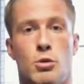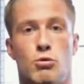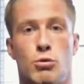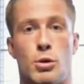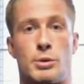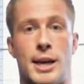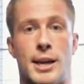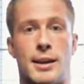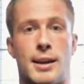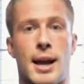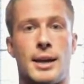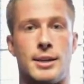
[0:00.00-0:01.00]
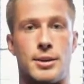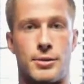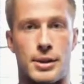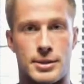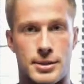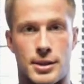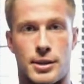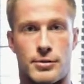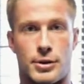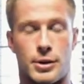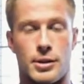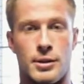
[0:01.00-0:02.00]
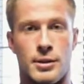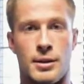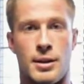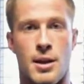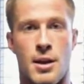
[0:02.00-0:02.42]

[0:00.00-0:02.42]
Rotate 90 degrees until they're vertical.